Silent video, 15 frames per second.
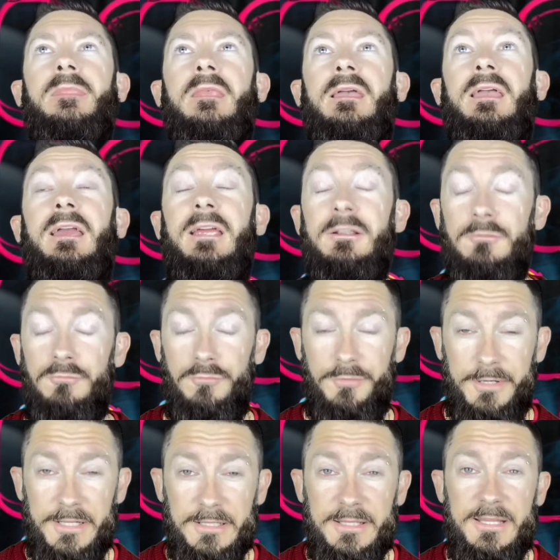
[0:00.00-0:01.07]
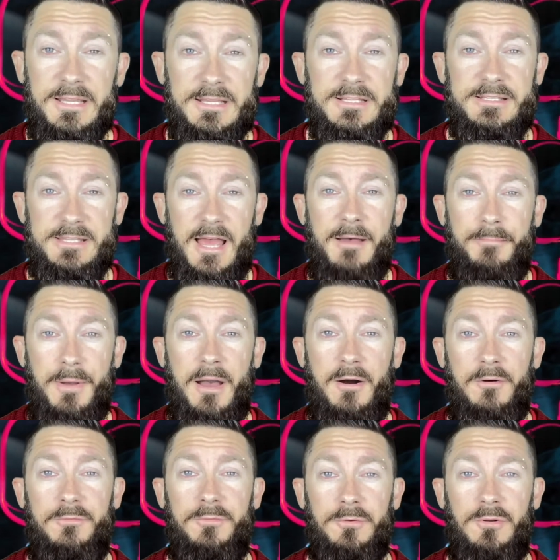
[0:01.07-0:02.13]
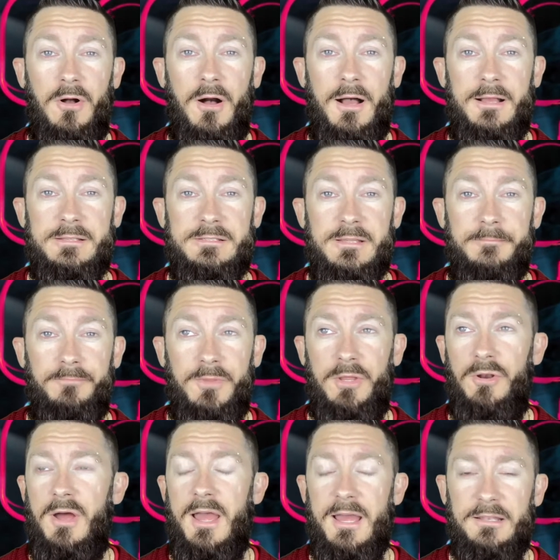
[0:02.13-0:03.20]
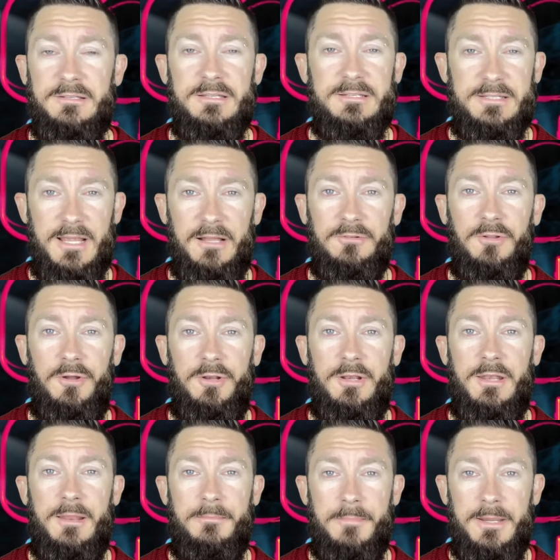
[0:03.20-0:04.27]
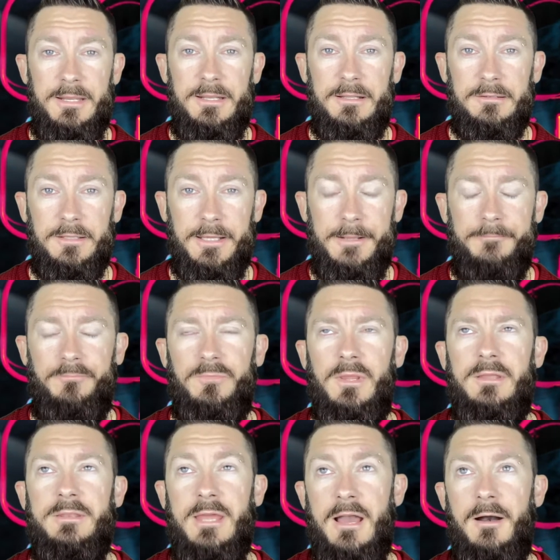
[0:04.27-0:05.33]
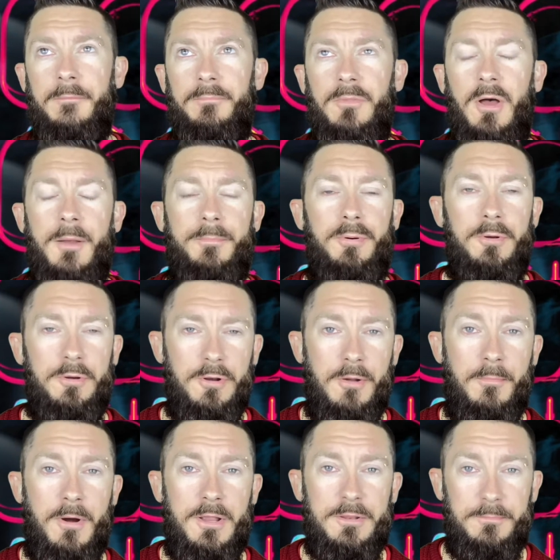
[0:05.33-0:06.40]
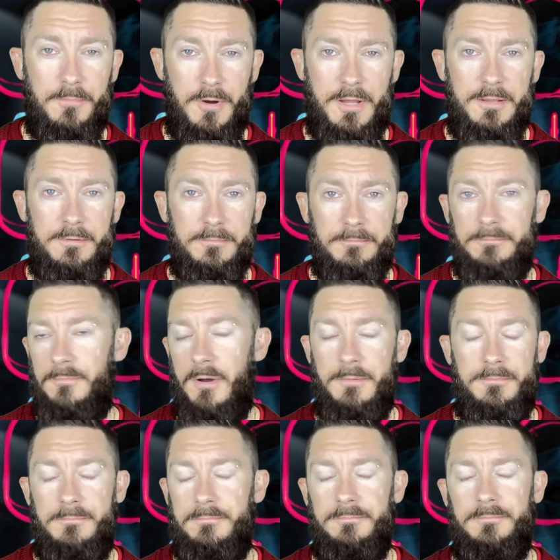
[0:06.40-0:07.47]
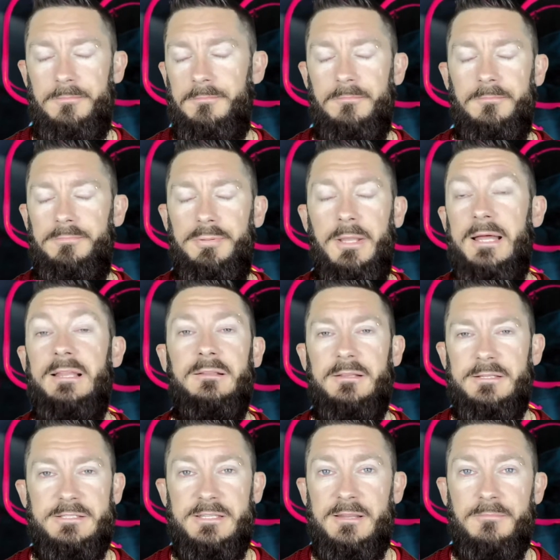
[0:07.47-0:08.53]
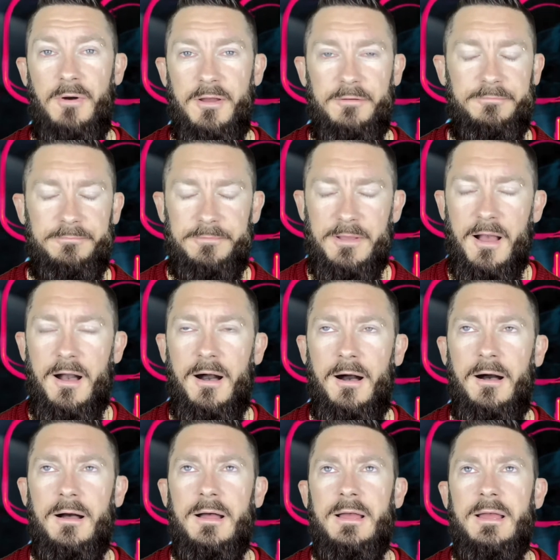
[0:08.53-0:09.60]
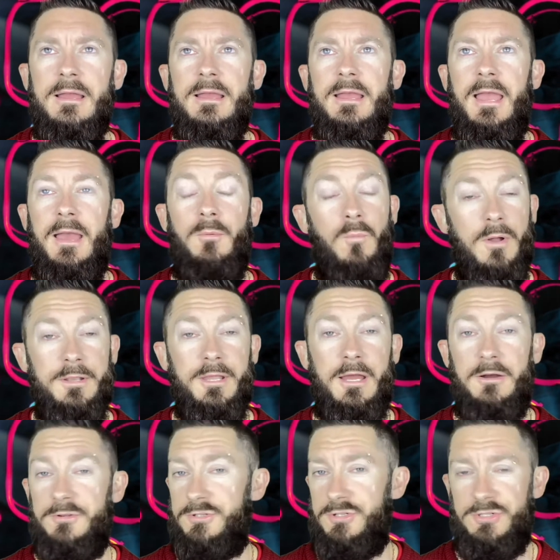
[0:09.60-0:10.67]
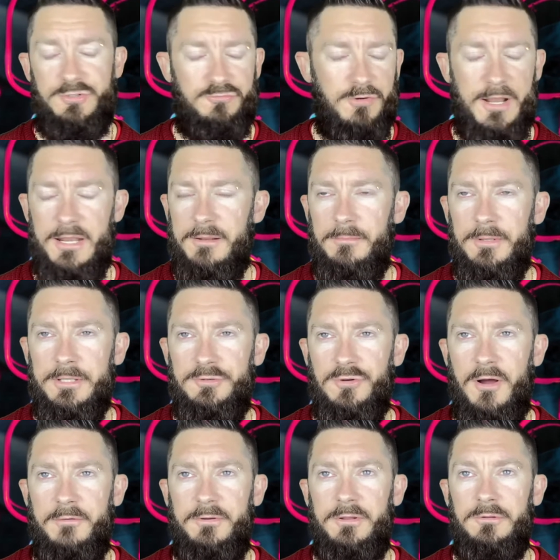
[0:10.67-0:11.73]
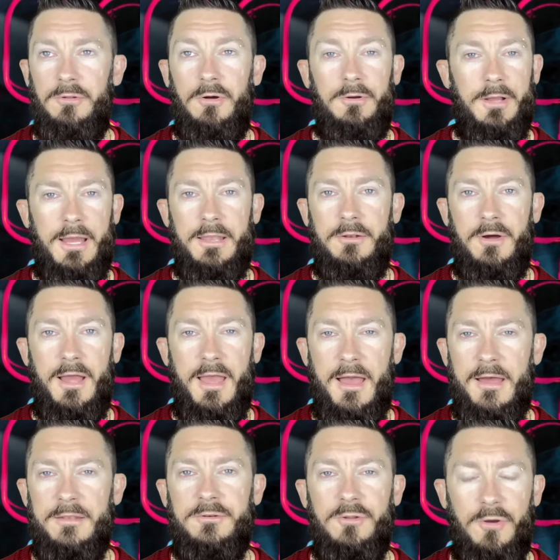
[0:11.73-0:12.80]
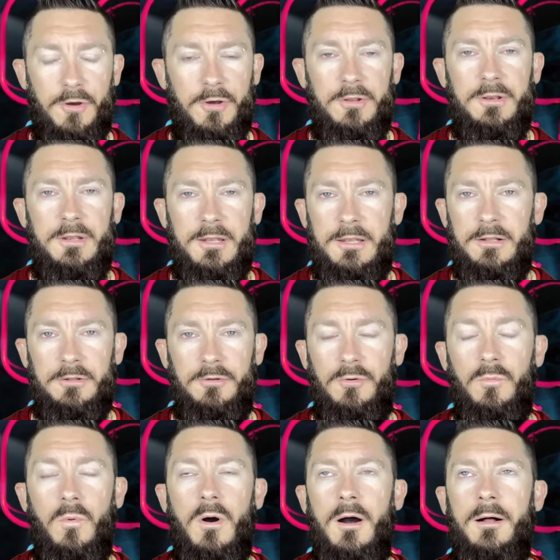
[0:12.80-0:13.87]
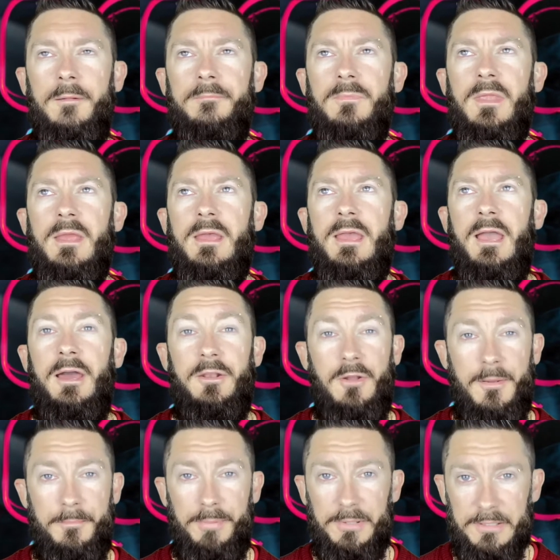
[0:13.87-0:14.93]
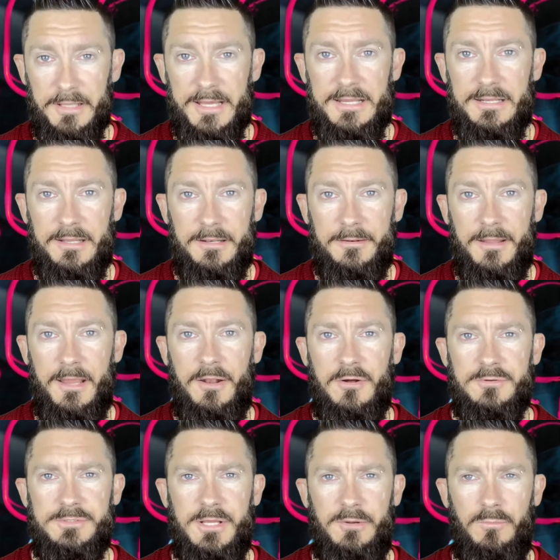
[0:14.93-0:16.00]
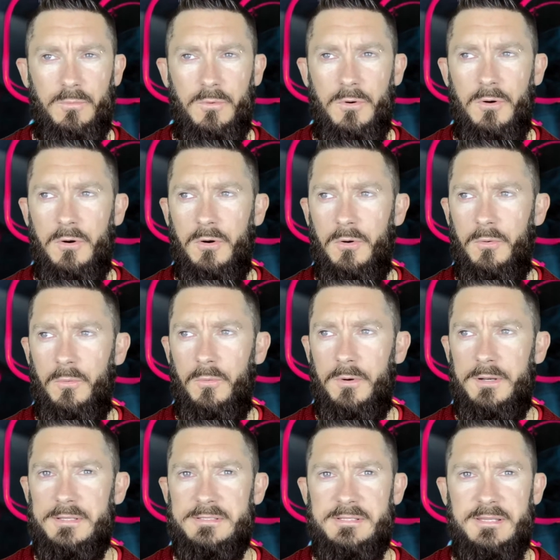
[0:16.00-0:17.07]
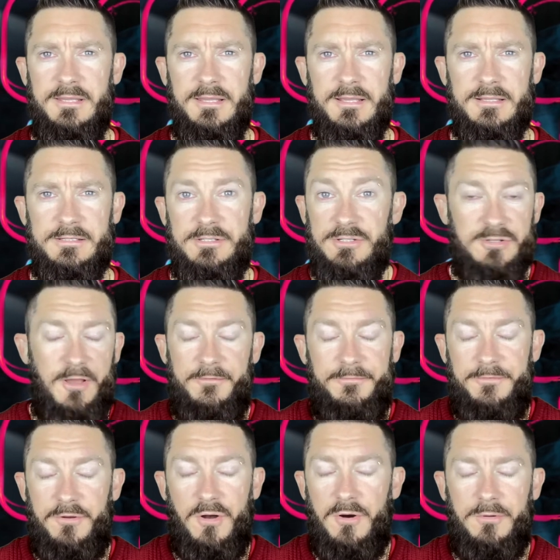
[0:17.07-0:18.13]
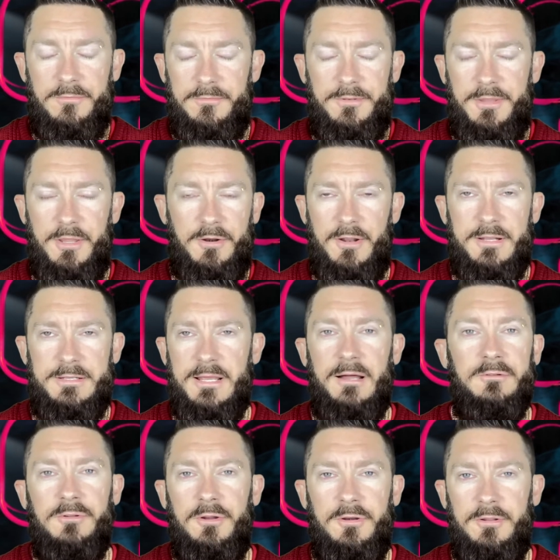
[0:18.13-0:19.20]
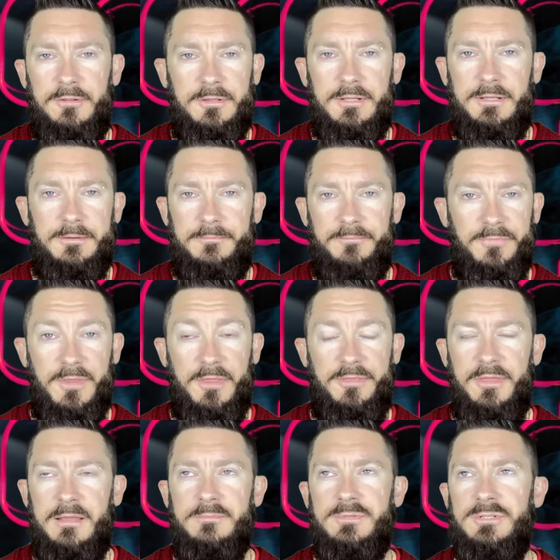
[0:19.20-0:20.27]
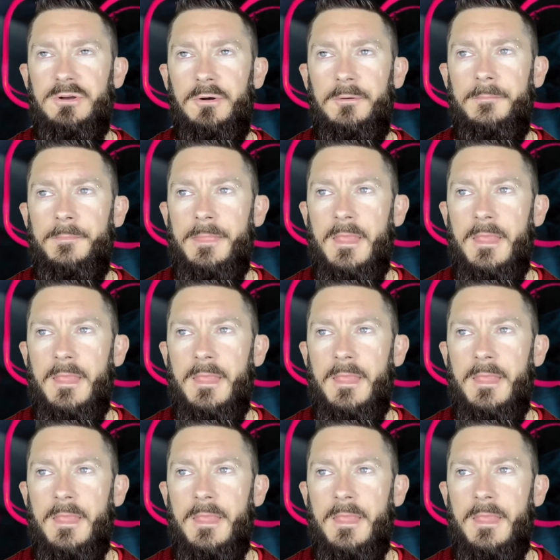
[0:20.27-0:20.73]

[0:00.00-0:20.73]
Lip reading: It really is that powerful, guys, that I had to download it immediately. Now, I put it on my playlist in my car, and one day I was just randomly driving along and I hadn't heard it in a little while. And I played it and I was like, whoa, what is this? Because I forgot that I downloaded the theme song.